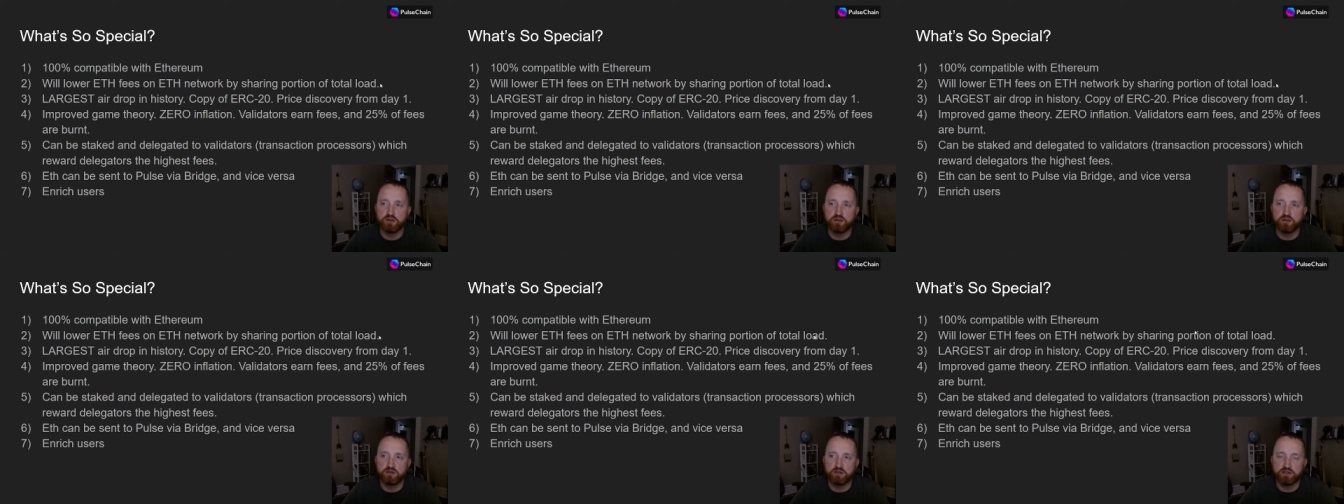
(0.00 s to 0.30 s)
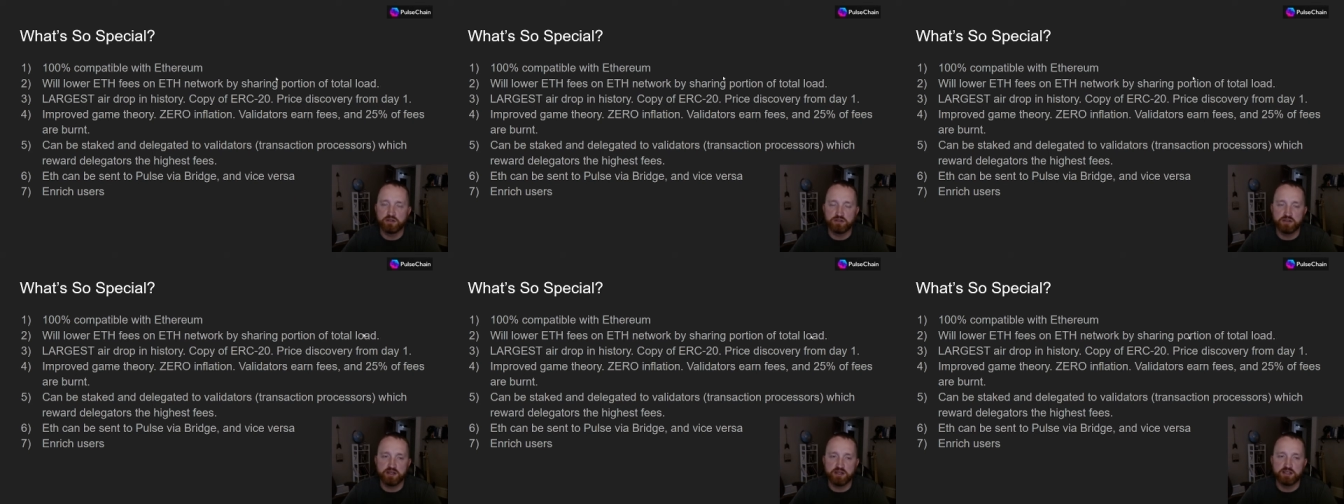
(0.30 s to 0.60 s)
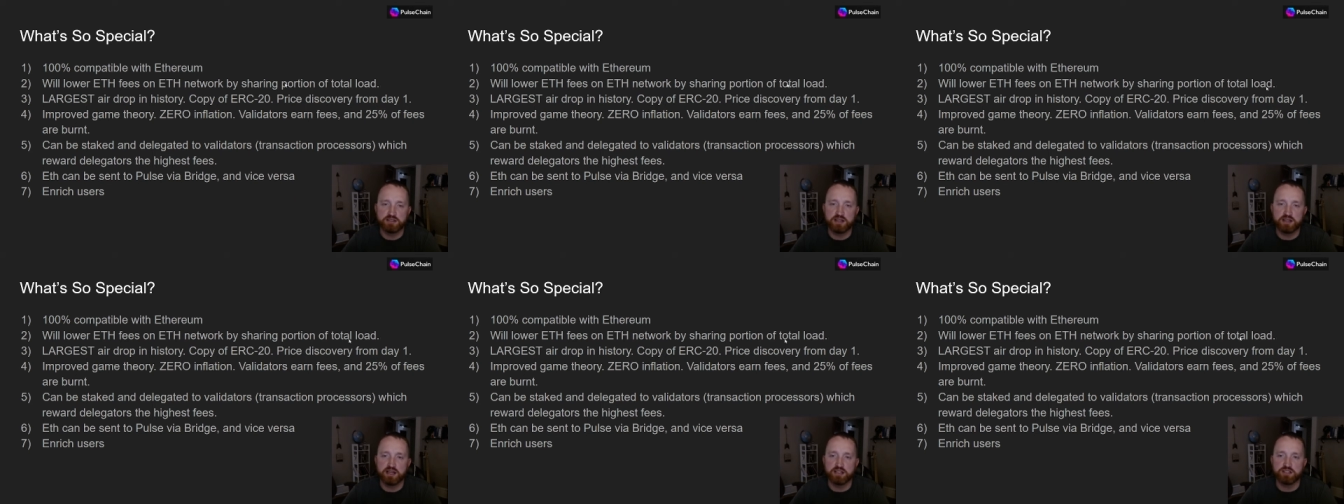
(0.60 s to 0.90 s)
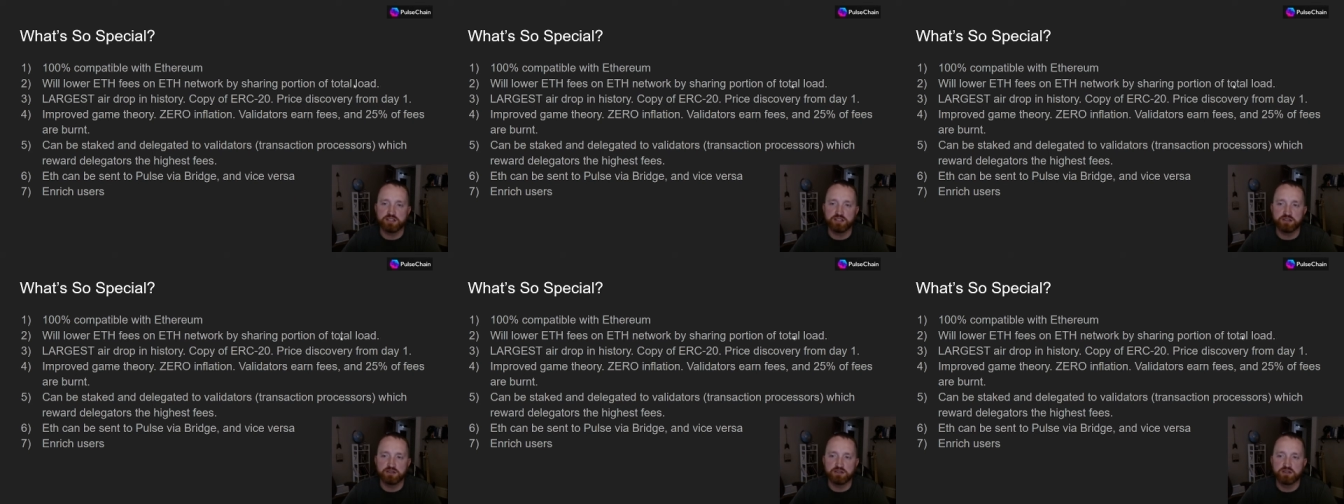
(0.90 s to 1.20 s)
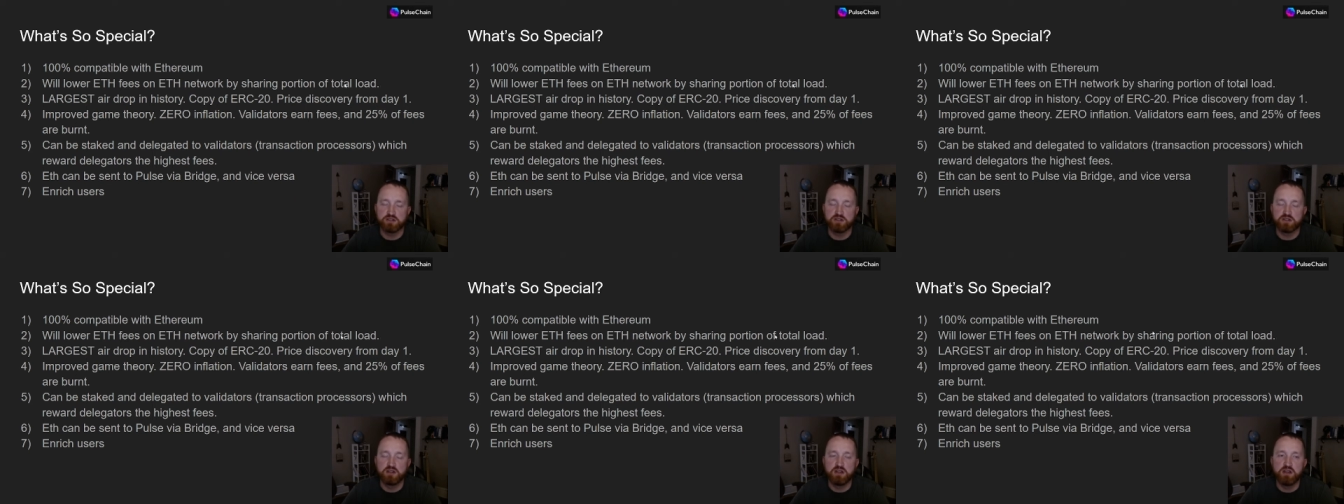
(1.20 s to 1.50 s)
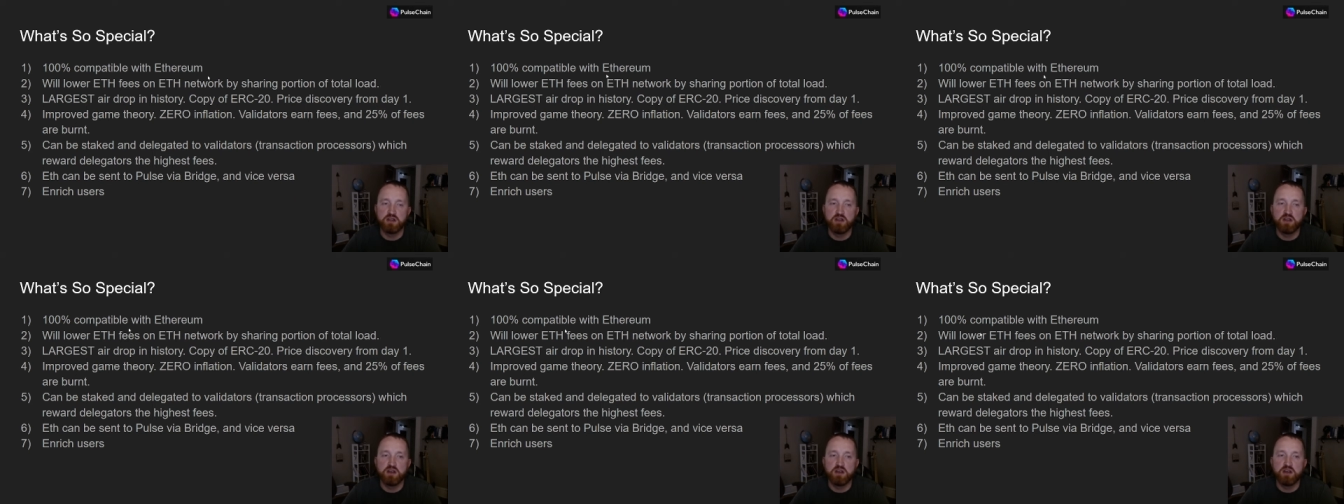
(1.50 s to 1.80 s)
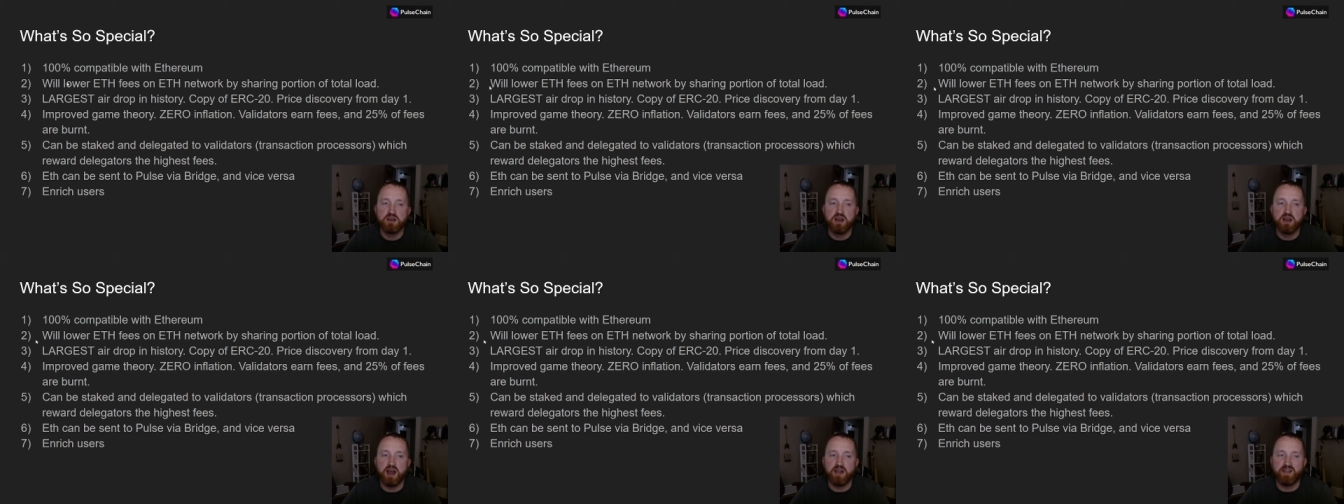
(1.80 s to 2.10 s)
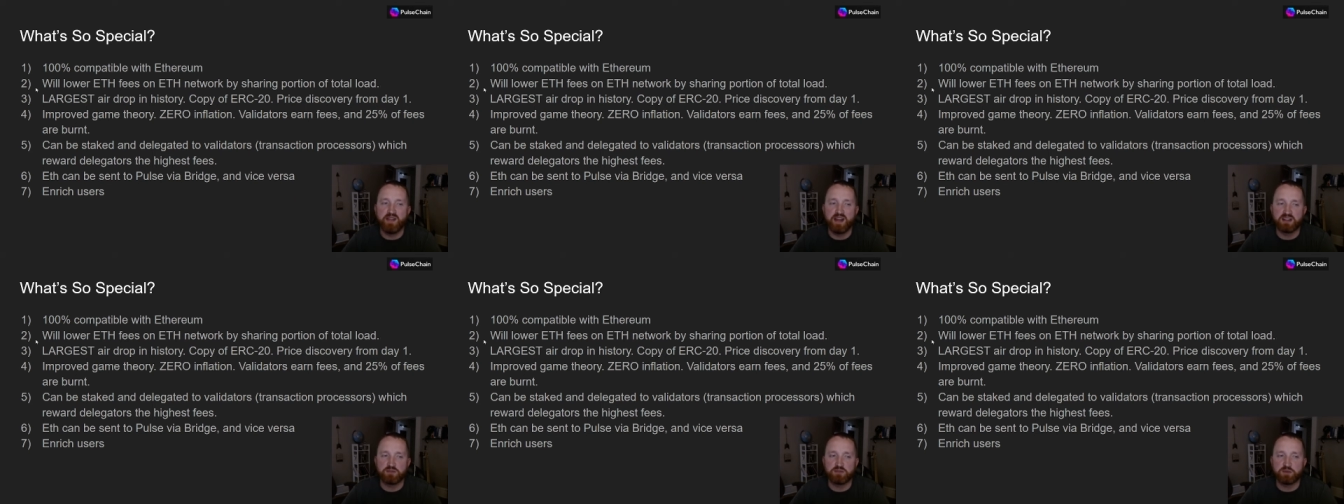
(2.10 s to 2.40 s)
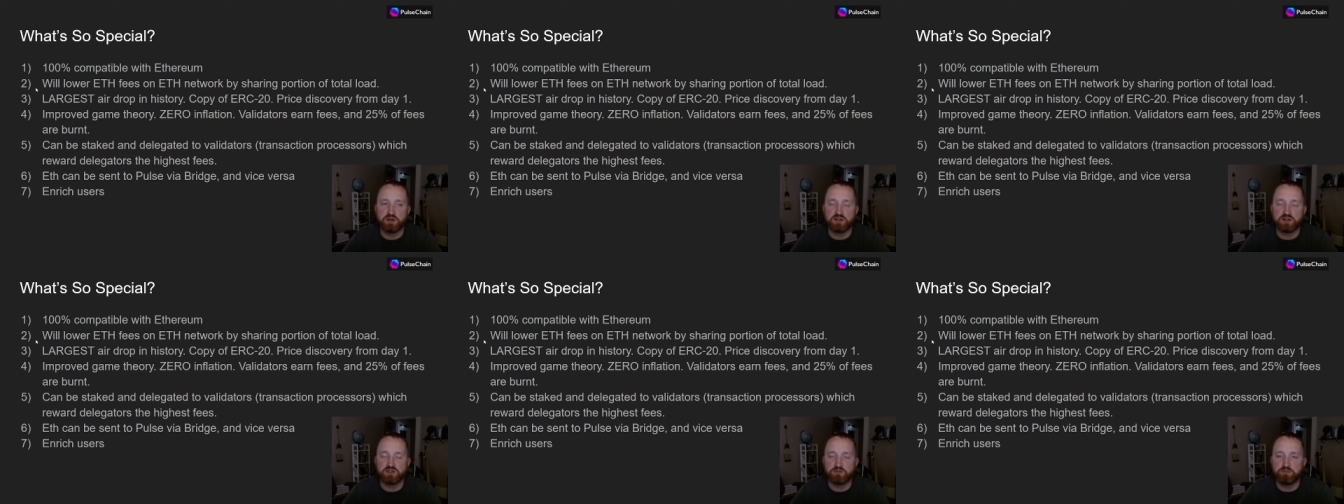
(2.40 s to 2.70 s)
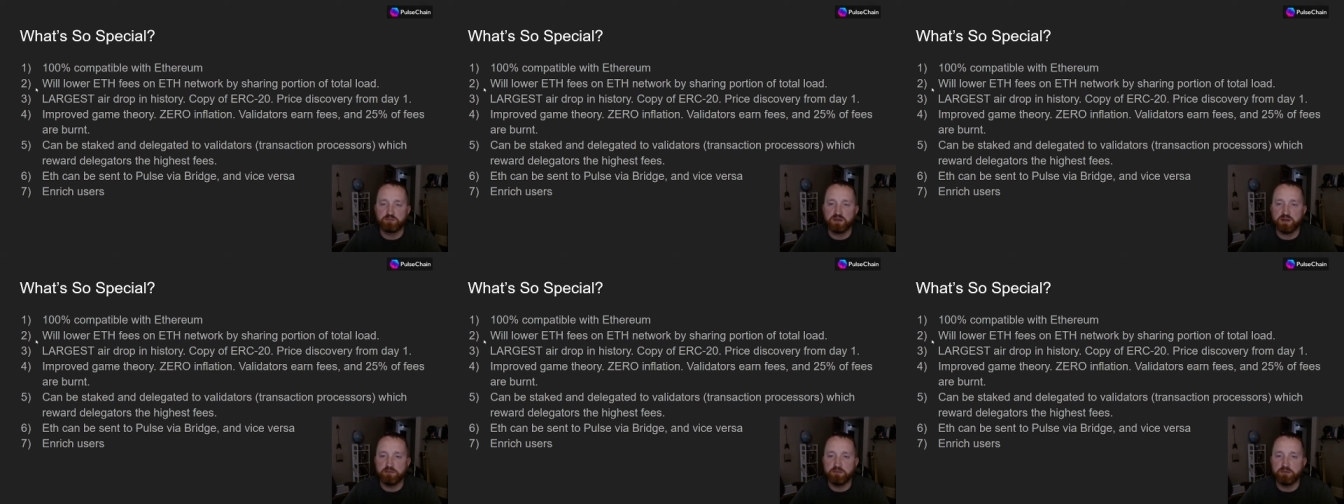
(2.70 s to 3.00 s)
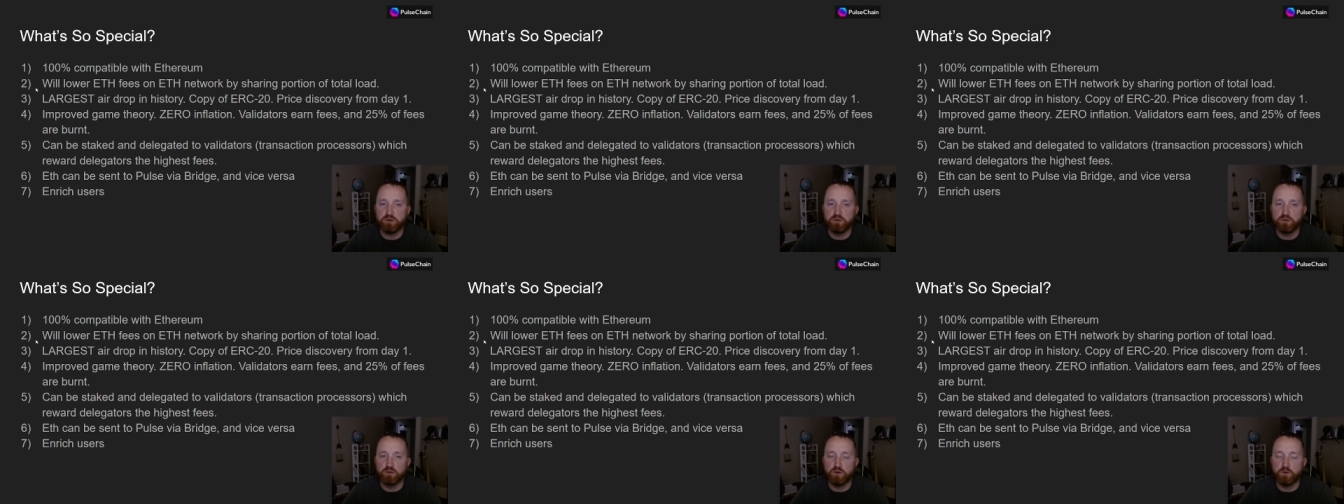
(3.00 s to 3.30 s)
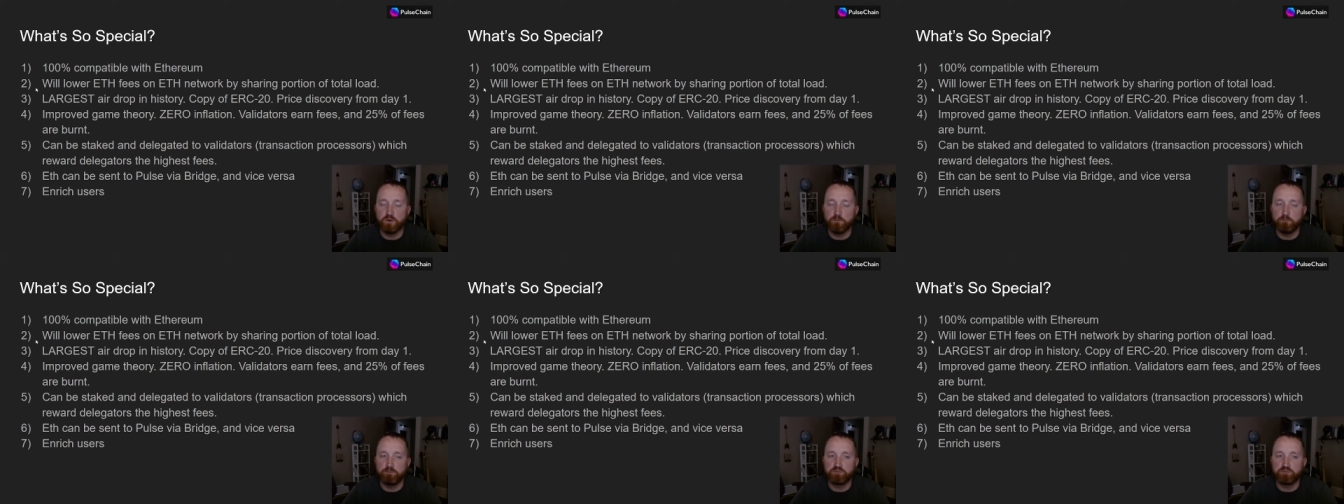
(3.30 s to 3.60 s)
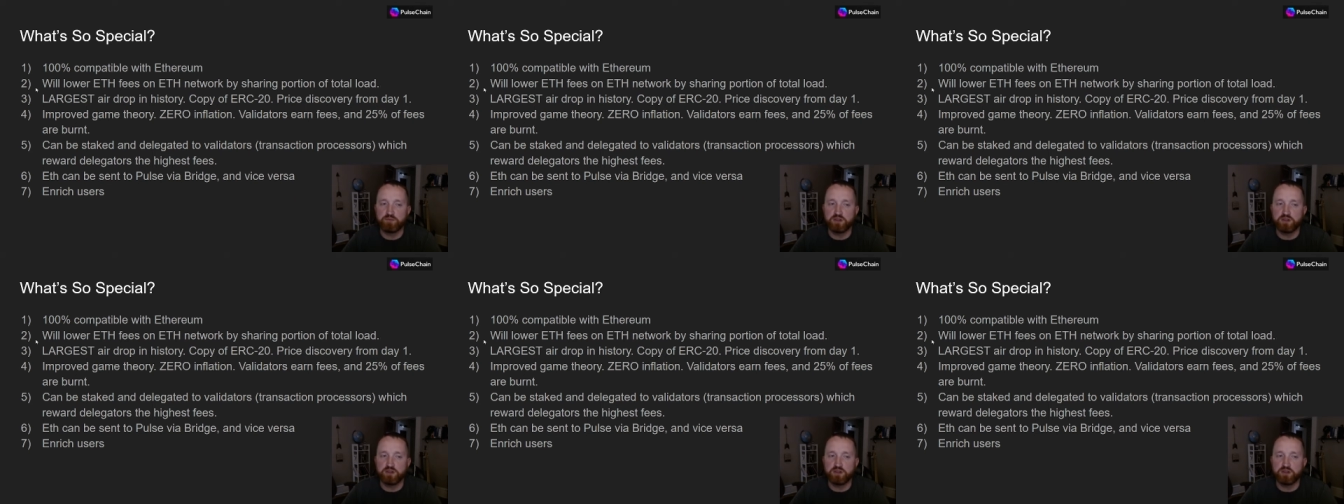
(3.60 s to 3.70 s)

the transactions. And that's because people will,